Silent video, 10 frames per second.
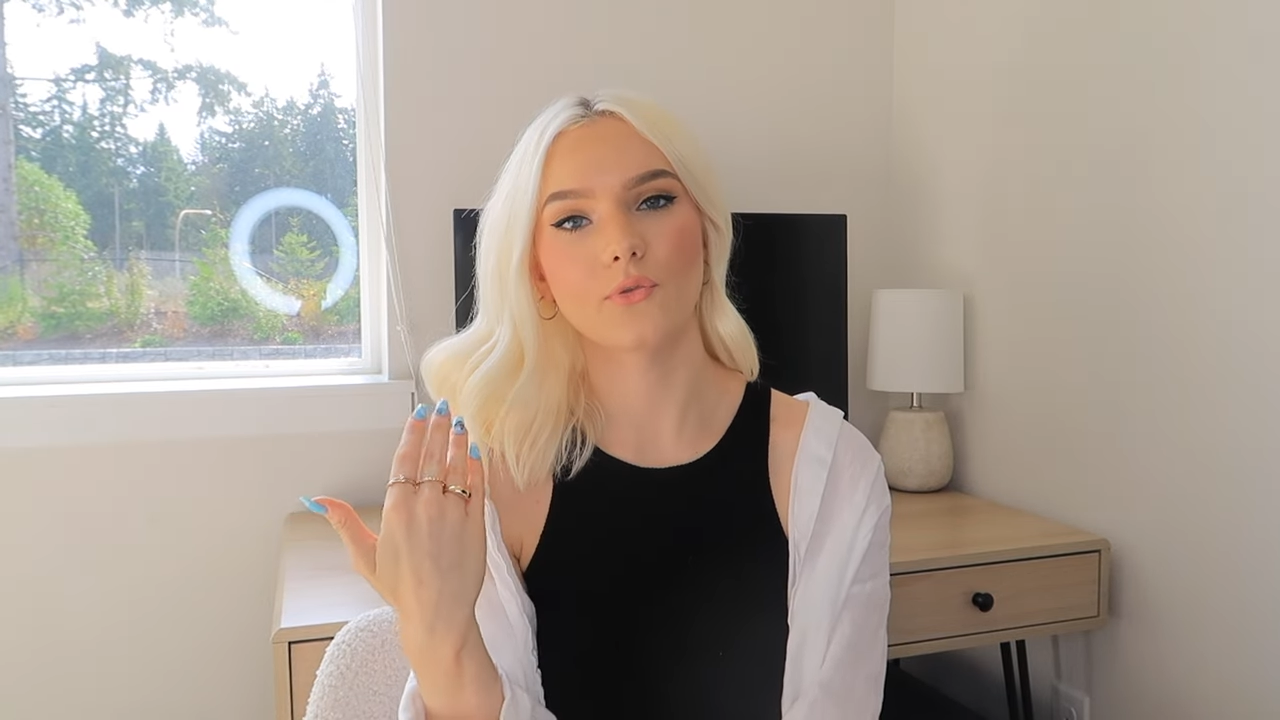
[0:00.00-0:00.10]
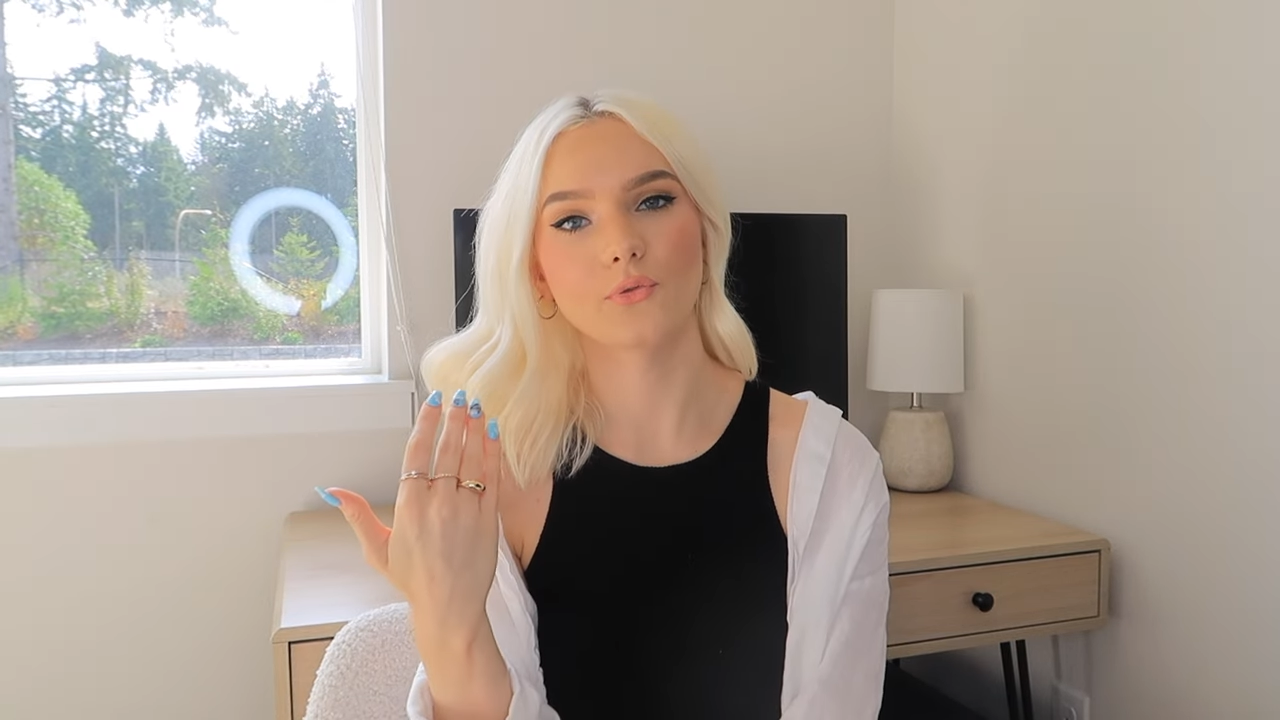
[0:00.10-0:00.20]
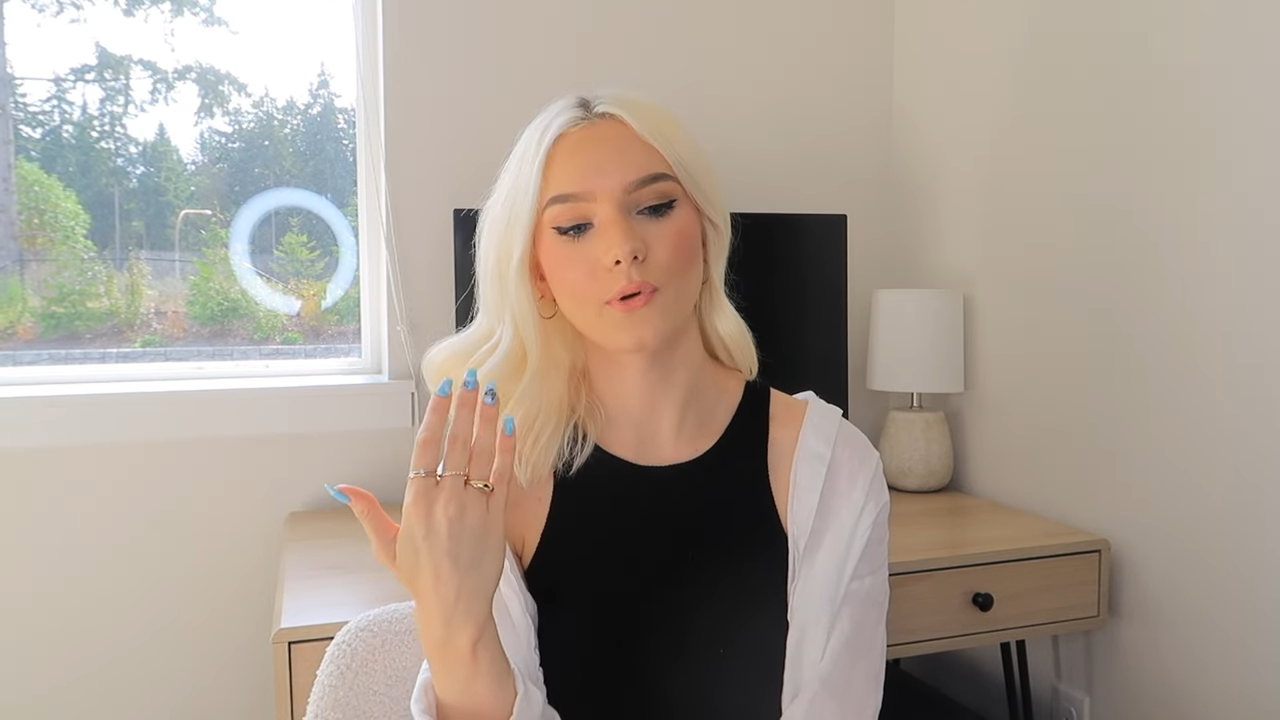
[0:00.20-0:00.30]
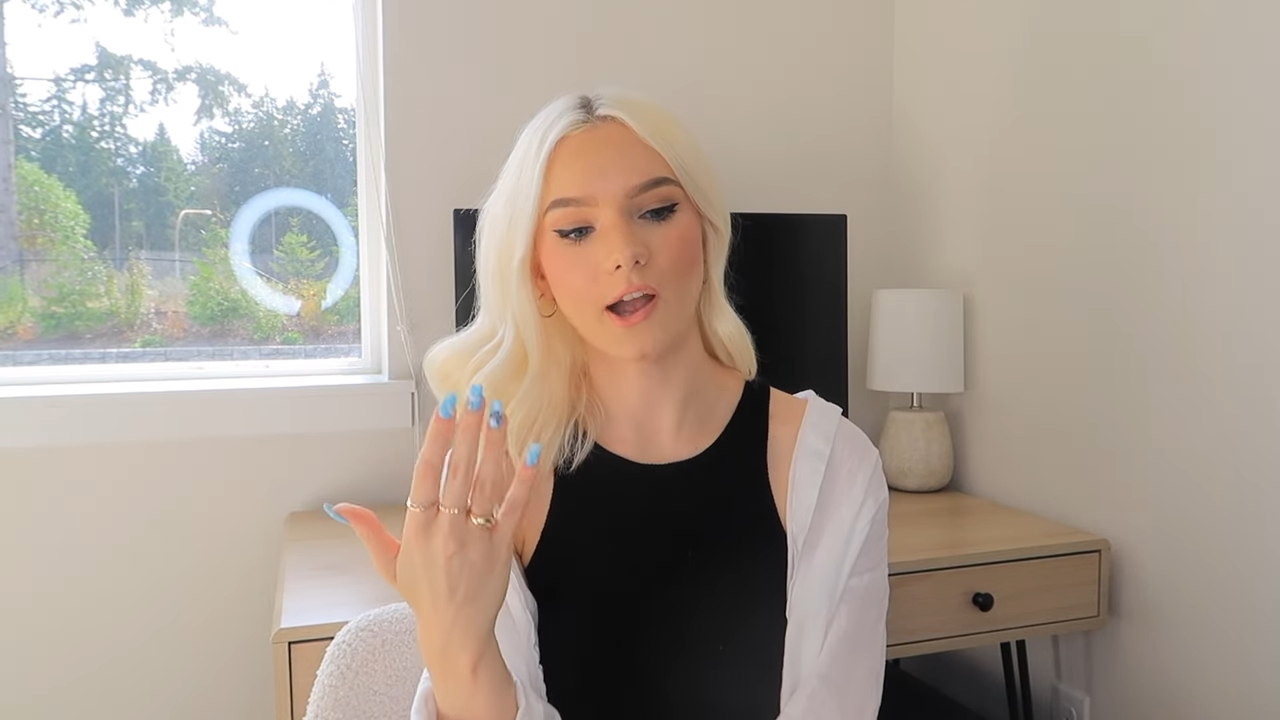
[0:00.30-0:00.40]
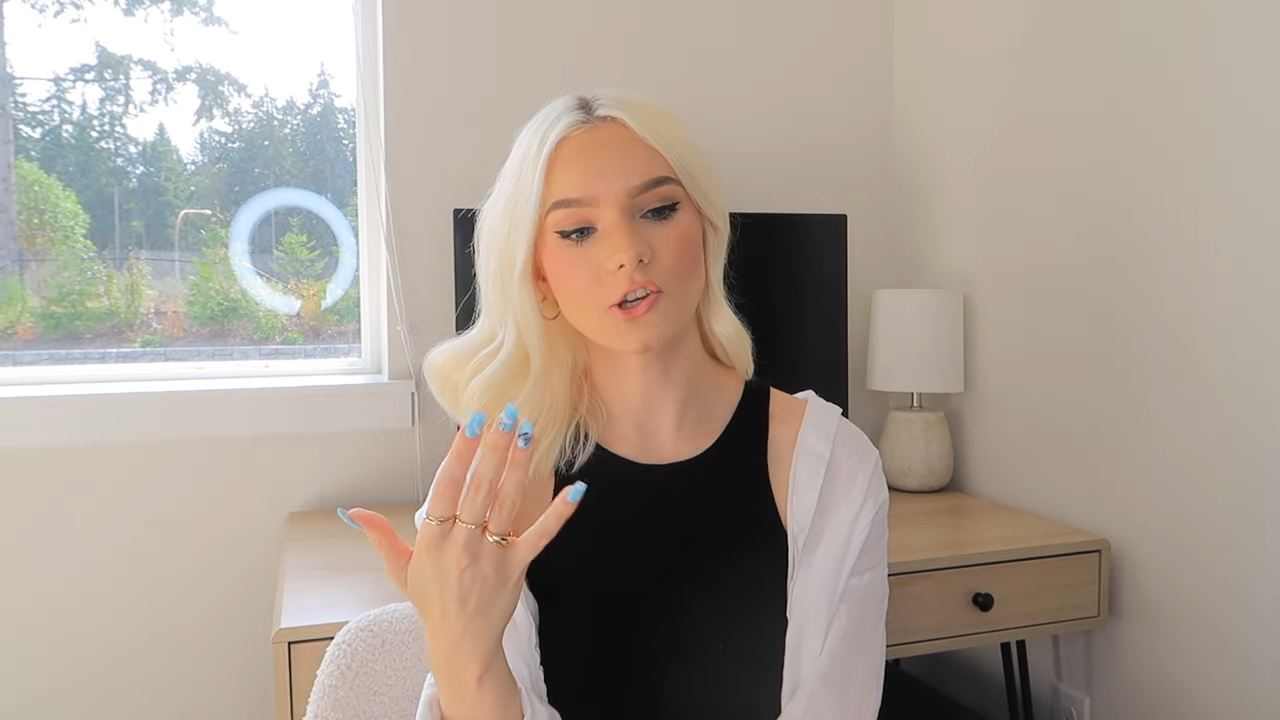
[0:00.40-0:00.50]

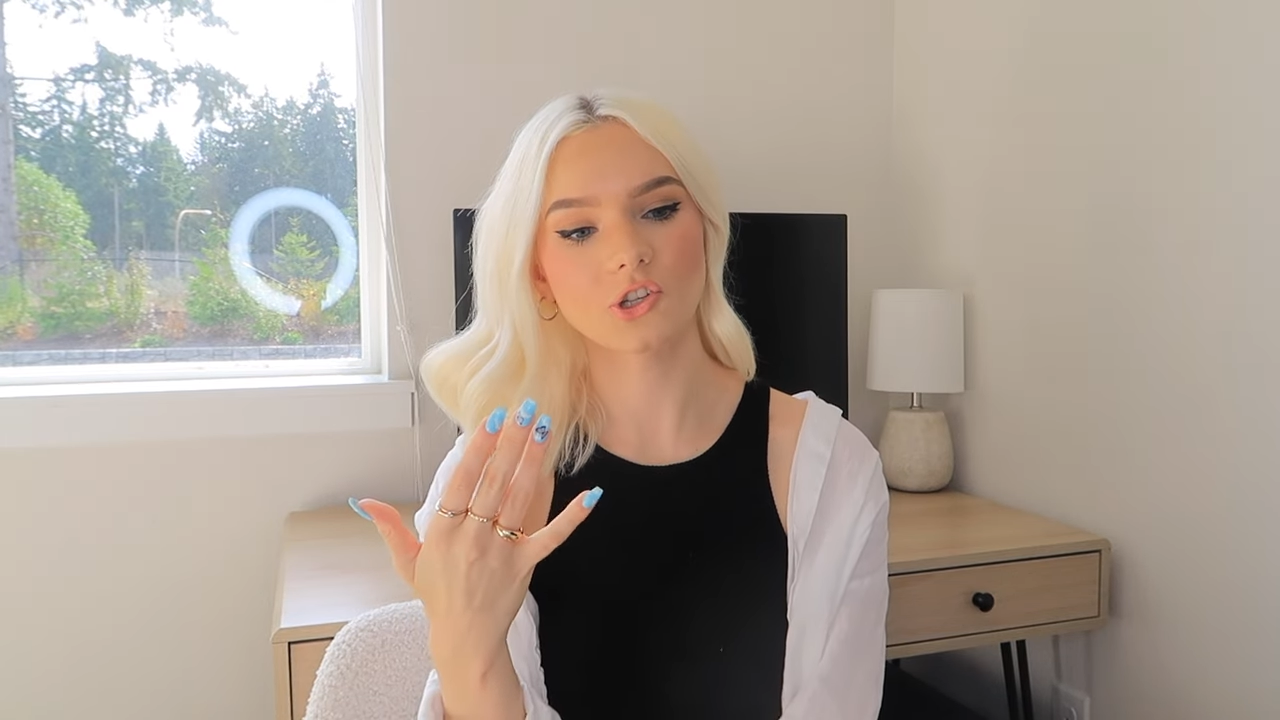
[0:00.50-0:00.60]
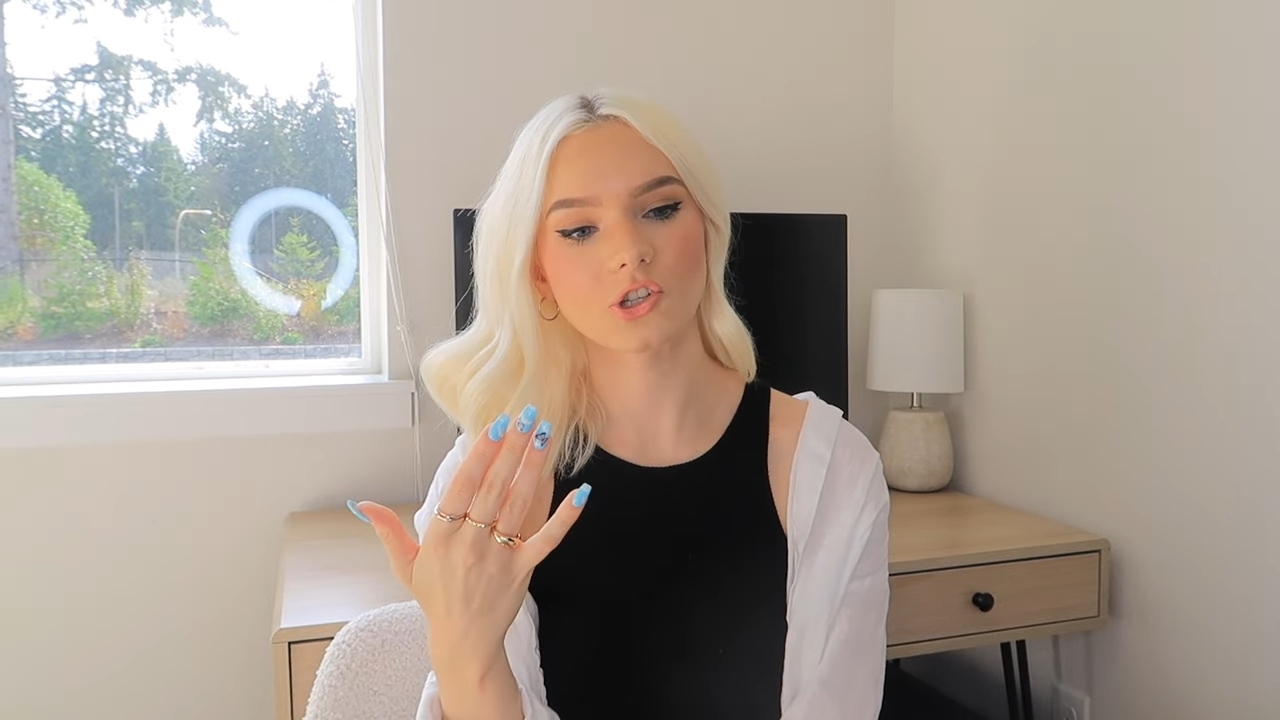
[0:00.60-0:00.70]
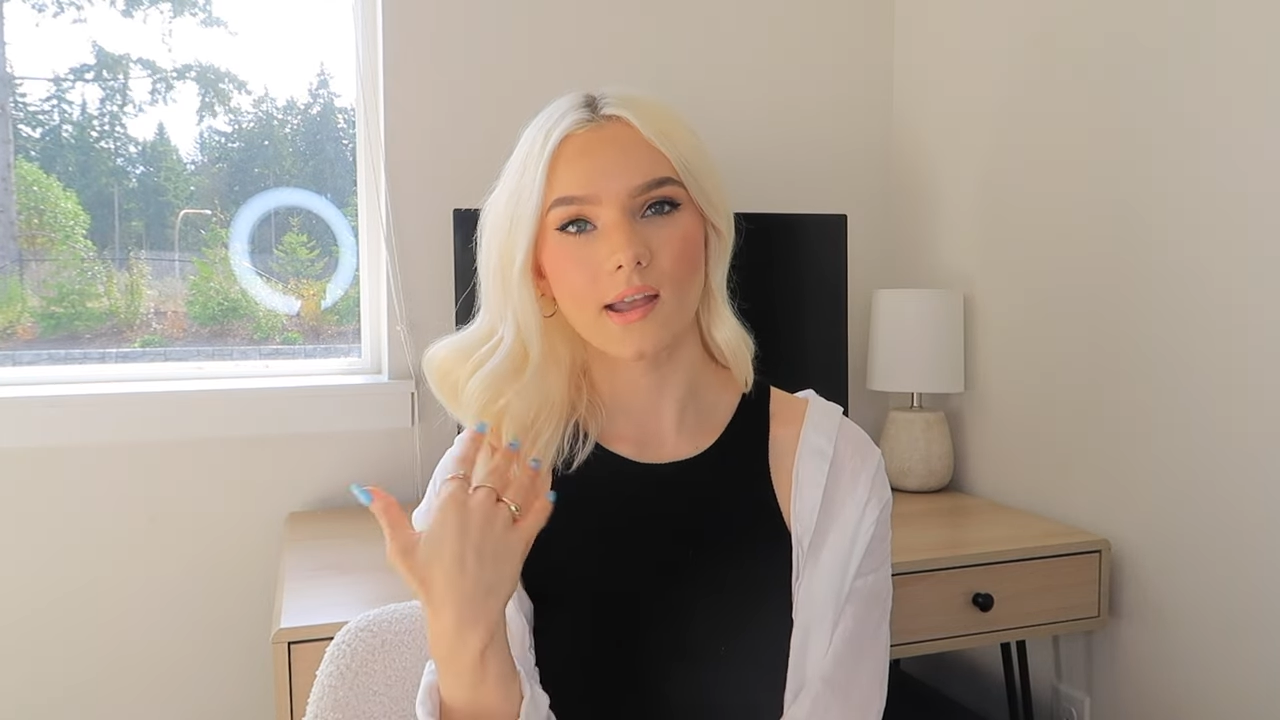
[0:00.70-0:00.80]
fresh.